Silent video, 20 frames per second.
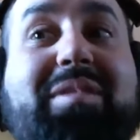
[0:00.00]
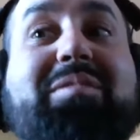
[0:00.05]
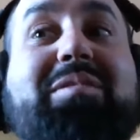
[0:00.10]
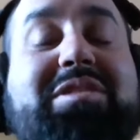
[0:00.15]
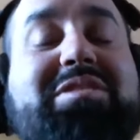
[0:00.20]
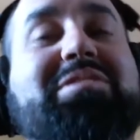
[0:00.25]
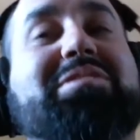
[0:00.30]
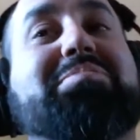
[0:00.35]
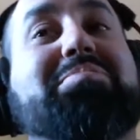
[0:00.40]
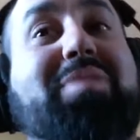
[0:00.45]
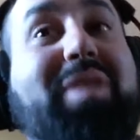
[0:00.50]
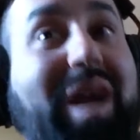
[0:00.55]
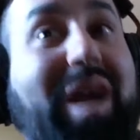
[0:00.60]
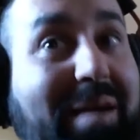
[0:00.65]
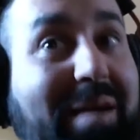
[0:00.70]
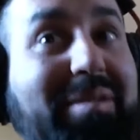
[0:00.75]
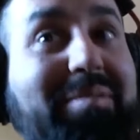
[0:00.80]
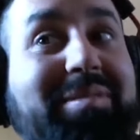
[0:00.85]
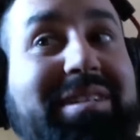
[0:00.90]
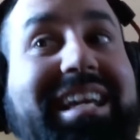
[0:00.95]
which is
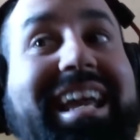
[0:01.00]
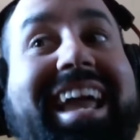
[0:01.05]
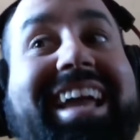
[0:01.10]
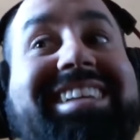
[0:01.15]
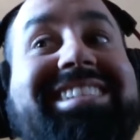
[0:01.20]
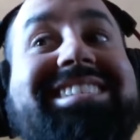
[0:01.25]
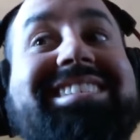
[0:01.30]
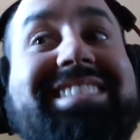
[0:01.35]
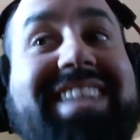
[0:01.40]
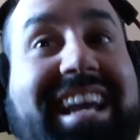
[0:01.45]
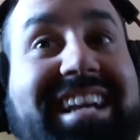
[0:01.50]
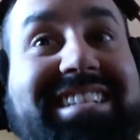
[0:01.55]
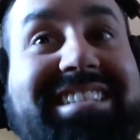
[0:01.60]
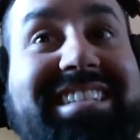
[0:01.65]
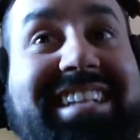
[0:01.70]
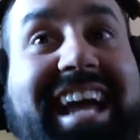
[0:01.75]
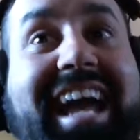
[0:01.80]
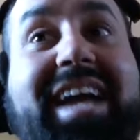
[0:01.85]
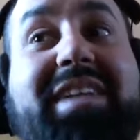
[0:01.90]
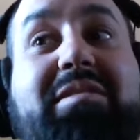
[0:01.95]
probably a sex
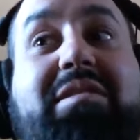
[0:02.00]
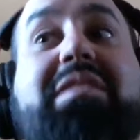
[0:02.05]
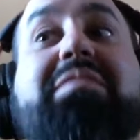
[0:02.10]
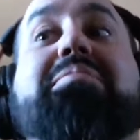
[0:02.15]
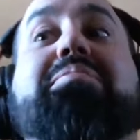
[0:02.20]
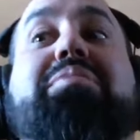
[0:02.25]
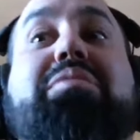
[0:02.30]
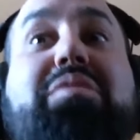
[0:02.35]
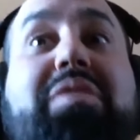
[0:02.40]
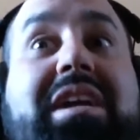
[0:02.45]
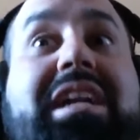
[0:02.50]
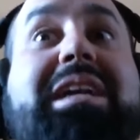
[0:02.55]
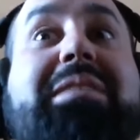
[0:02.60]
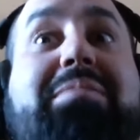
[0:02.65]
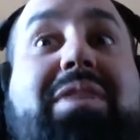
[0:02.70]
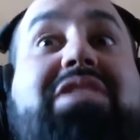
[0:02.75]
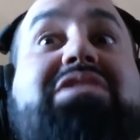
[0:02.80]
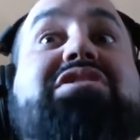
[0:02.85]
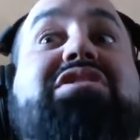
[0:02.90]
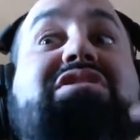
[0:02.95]
line with pretty
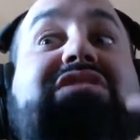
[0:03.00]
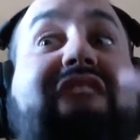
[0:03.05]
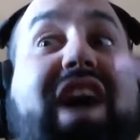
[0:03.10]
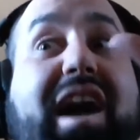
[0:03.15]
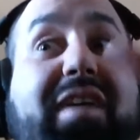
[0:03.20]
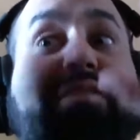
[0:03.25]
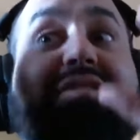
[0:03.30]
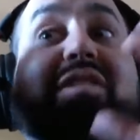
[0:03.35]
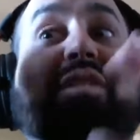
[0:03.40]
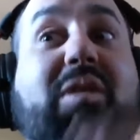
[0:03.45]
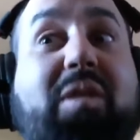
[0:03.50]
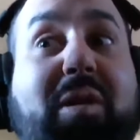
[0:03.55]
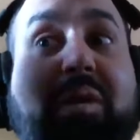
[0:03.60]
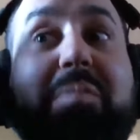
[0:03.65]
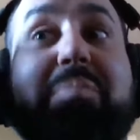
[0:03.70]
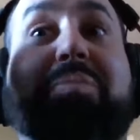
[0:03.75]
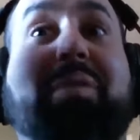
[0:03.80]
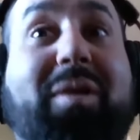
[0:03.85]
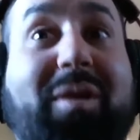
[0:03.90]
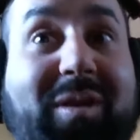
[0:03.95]
much
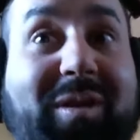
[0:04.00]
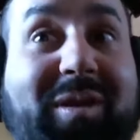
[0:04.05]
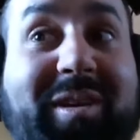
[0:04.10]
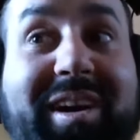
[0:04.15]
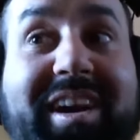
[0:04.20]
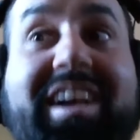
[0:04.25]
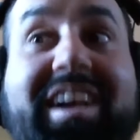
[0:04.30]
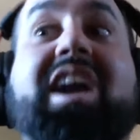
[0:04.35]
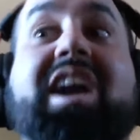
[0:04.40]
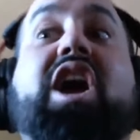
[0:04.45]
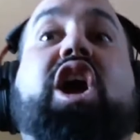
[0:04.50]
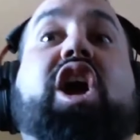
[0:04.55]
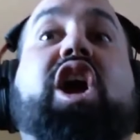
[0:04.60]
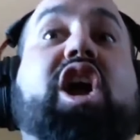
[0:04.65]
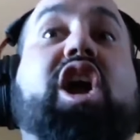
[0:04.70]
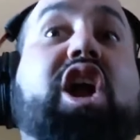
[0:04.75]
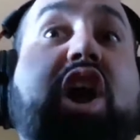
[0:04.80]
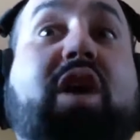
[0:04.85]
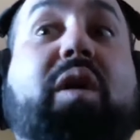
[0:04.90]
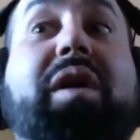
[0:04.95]
softcore porn
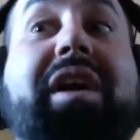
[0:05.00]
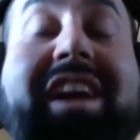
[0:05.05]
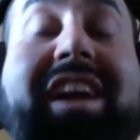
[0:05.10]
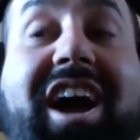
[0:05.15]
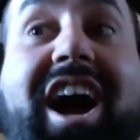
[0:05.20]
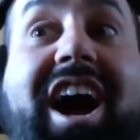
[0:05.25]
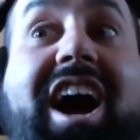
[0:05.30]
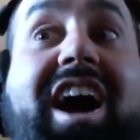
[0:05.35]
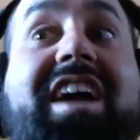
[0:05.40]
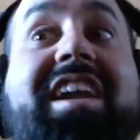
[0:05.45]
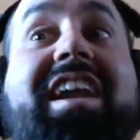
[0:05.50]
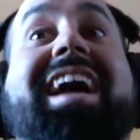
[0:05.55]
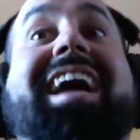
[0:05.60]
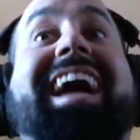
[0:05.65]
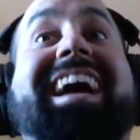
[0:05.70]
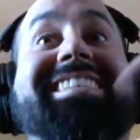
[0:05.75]
going on.